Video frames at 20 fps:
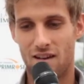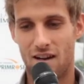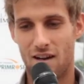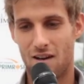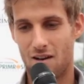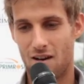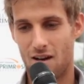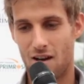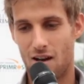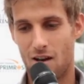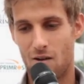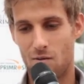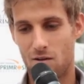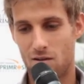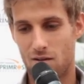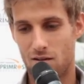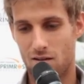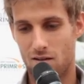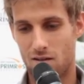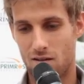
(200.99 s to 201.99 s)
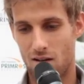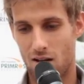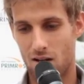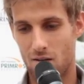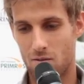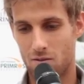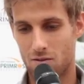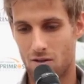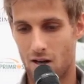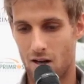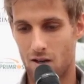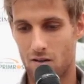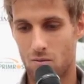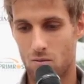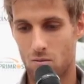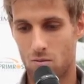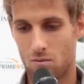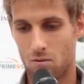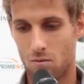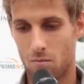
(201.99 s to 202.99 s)
I, I, I, will I will try
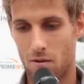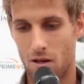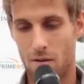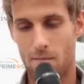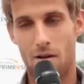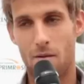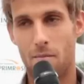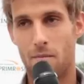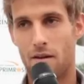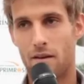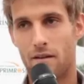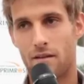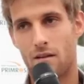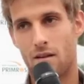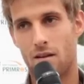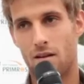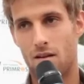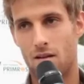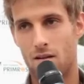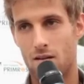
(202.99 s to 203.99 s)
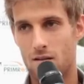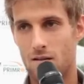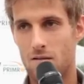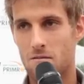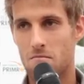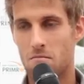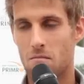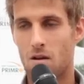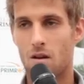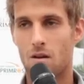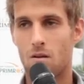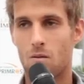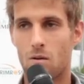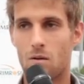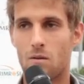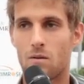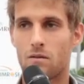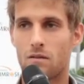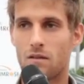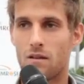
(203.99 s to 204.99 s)
to, to play my best and we
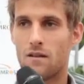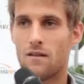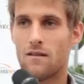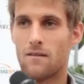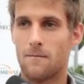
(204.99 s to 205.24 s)
will see.